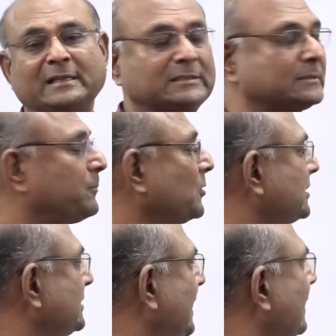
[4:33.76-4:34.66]
this
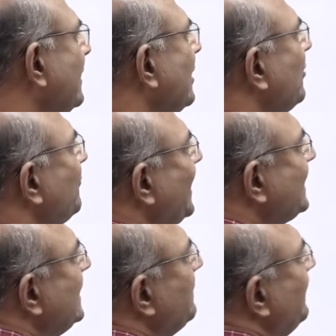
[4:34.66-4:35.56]
position where
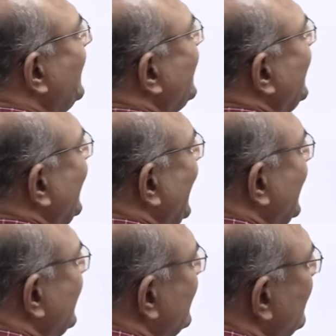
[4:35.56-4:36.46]
they make an
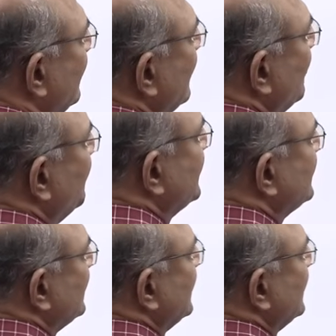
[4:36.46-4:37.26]
angle with